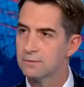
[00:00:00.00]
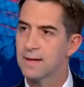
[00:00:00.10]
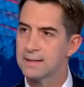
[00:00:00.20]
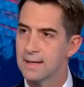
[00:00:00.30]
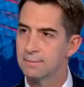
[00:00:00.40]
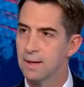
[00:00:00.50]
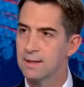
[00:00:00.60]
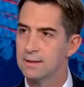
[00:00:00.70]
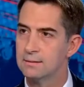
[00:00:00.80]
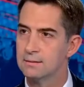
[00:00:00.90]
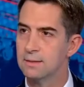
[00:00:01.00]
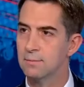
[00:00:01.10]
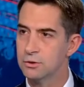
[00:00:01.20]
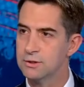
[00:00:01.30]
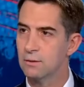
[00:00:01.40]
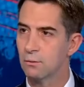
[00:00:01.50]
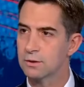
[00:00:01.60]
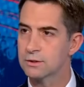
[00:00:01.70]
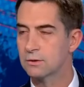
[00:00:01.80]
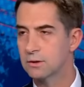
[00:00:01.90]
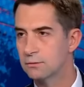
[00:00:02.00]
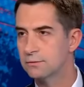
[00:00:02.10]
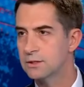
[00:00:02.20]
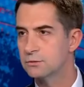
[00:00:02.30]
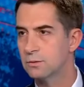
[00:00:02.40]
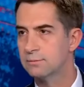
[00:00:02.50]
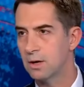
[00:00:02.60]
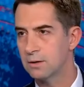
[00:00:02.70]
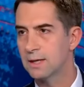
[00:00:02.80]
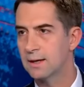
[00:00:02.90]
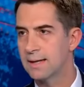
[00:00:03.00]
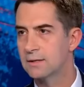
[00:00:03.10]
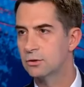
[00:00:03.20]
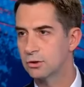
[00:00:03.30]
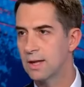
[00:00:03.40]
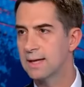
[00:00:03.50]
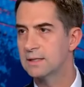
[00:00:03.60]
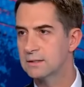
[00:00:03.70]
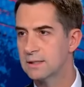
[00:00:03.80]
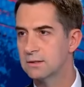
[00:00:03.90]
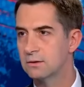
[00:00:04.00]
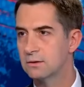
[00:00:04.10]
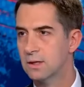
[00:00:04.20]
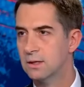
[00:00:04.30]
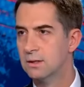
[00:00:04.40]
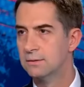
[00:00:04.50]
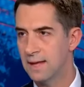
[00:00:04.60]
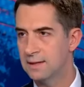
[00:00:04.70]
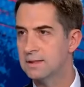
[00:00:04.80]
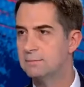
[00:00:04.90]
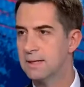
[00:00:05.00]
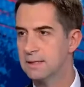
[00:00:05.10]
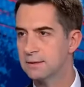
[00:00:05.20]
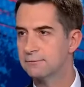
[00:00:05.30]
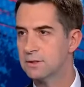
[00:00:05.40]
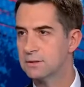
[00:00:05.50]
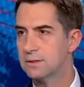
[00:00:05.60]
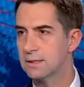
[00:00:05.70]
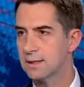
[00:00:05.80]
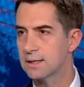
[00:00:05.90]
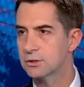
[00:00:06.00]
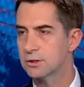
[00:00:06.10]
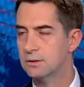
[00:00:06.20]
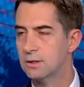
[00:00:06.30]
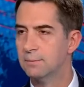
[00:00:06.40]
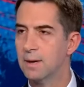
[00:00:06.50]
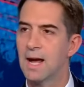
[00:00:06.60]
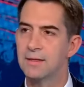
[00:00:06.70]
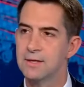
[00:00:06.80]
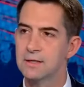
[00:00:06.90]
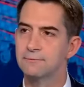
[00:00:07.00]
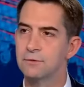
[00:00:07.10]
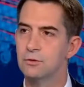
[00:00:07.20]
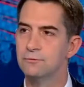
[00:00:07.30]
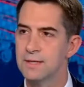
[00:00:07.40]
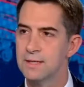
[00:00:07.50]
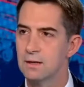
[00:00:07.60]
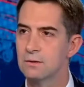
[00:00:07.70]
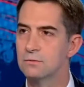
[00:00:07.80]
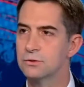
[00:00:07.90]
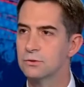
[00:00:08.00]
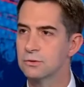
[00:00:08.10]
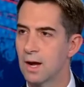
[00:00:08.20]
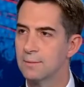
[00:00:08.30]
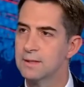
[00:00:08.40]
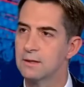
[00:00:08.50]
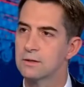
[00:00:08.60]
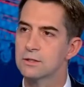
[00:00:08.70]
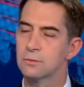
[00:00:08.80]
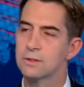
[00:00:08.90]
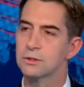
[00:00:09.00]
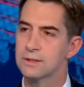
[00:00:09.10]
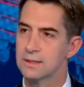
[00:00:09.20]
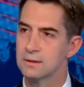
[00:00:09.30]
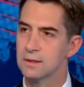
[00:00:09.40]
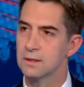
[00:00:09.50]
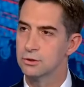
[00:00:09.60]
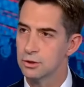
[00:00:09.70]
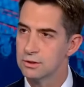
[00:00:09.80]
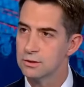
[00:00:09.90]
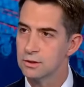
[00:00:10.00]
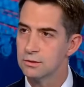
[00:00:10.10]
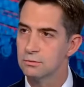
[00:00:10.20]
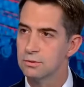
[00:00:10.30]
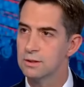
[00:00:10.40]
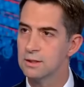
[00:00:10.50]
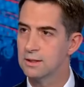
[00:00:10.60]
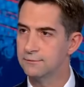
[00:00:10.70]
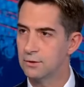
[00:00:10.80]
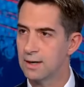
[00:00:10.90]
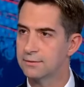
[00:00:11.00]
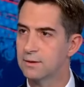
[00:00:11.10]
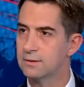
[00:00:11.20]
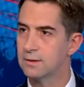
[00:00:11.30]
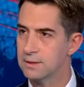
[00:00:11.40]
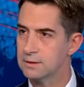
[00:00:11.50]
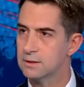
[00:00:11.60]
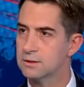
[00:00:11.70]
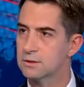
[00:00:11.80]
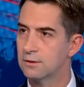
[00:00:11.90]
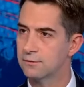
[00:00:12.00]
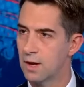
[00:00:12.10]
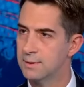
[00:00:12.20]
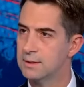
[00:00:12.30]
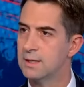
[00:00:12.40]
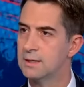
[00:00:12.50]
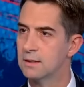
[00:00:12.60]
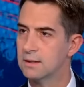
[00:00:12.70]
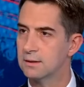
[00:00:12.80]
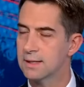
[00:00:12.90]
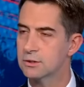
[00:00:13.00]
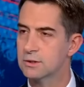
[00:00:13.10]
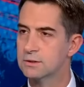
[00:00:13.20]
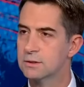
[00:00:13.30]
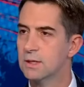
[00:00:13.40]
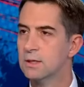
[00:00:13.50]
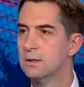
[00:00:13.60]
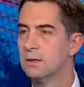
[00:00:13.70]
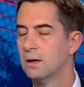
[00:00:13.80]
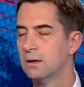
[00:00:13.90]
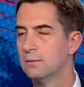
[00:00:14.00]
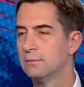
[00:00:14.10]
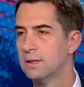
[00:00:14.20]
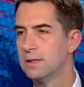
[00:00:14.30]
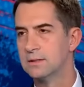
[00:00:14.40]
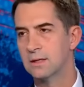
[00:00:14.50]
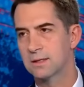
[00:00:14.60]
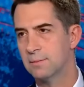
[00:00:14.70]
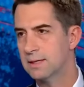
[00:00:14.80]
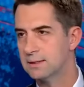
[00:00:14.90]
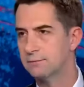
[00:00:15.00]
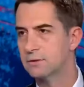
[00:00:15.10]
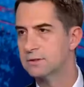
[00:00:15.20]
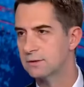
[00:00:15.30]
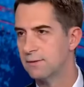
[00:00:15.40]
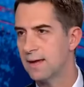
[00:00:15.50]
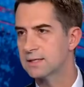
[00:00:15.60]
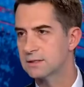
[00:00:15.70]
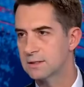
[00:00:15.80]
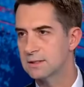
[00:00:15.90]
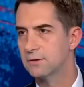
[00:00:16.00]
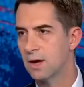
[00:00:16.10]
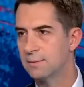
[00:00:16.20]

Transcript: middle of that campaign. Yep. And most networks, to include this one, bought that lie hook, line, and sinker that did make a difference in the election. But I think a few videos or commentaries, which again, you shouldn't do if you're out there in the business of commentating on elections, um, is not going to make a difference in the vast sea of